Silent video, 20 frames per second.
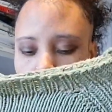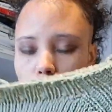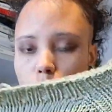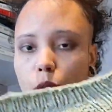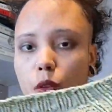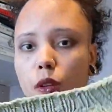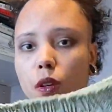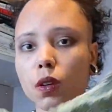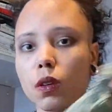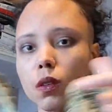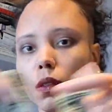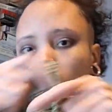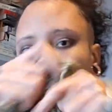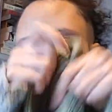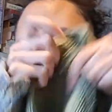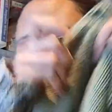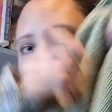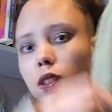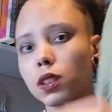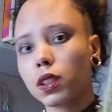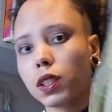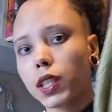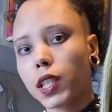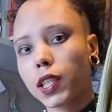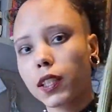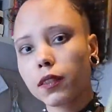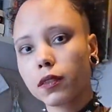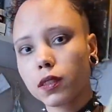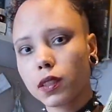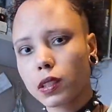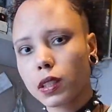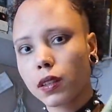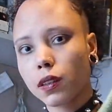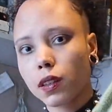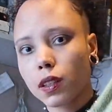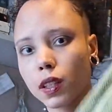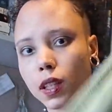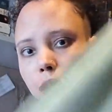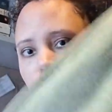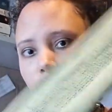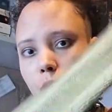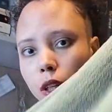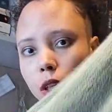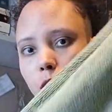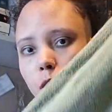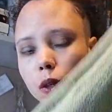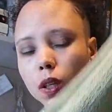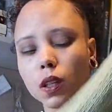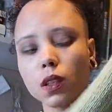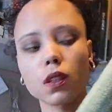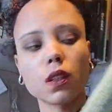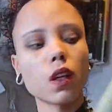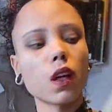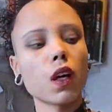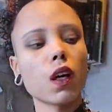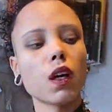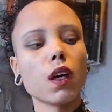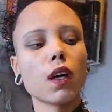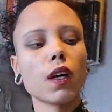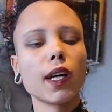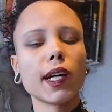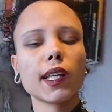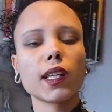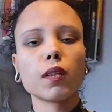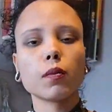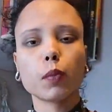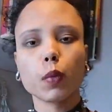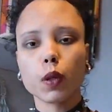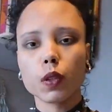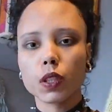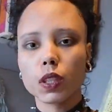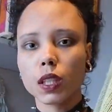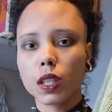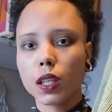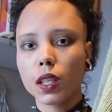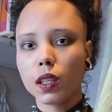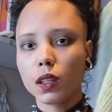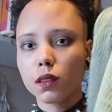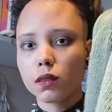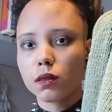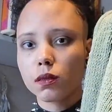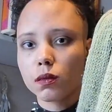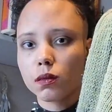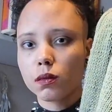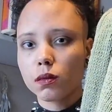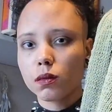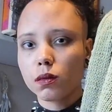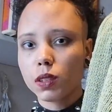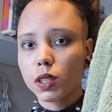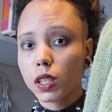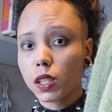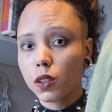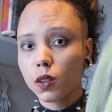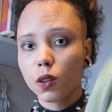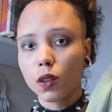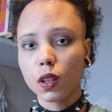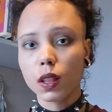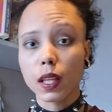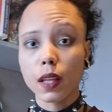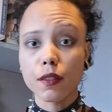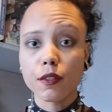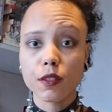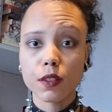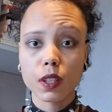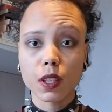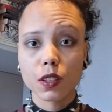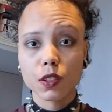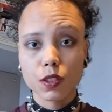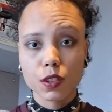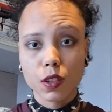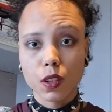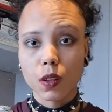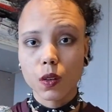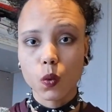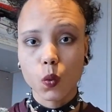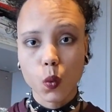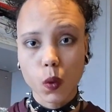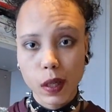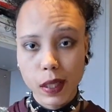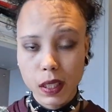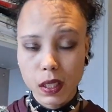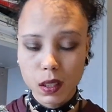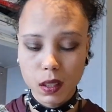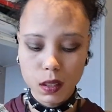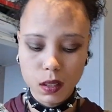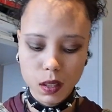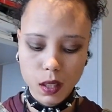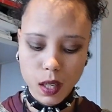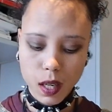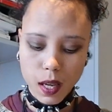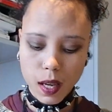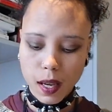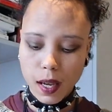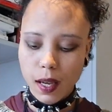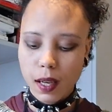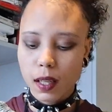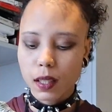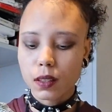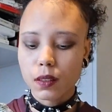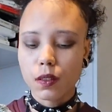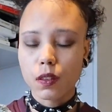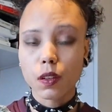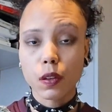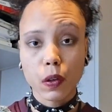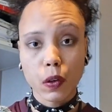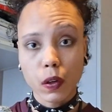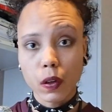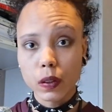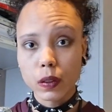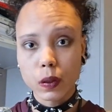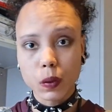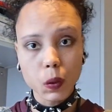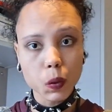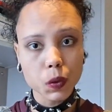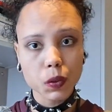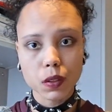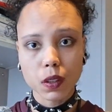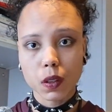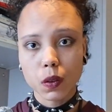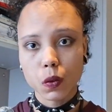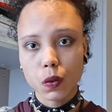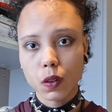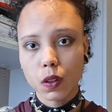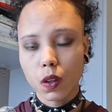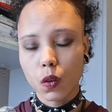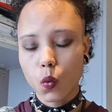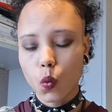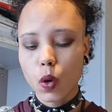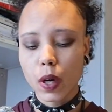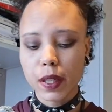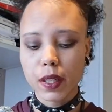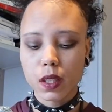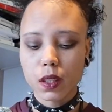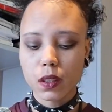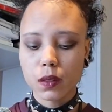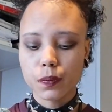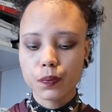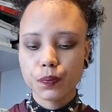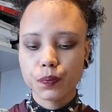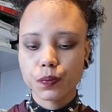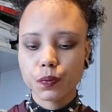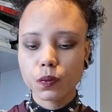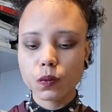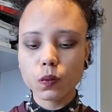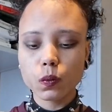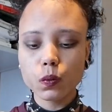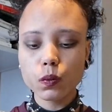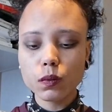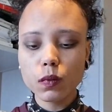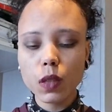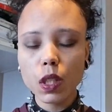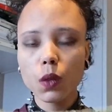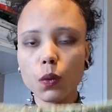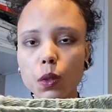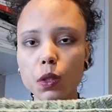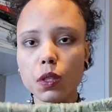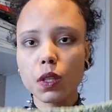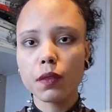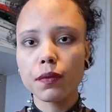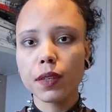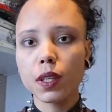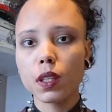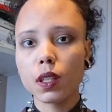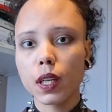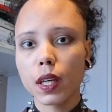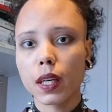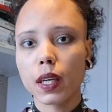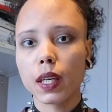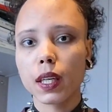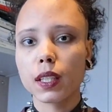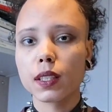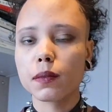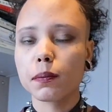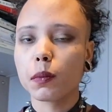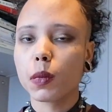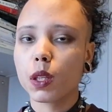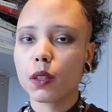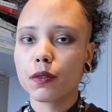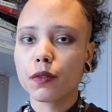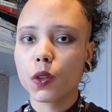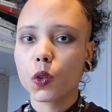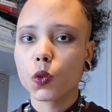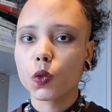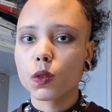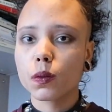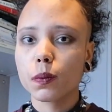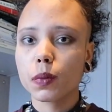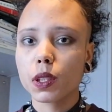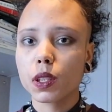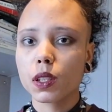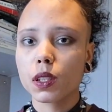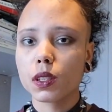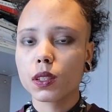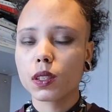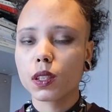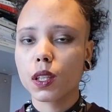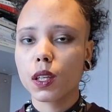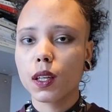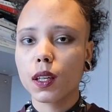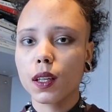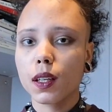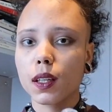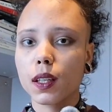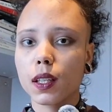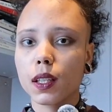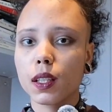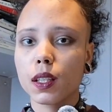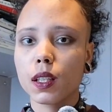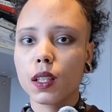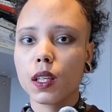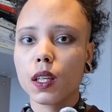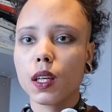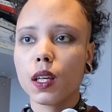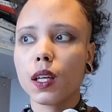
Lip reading: although the sleeves lengthened out quite well, the body did not lengthen, it just got wider, and the collar also got wider, which I feel like is my fault because I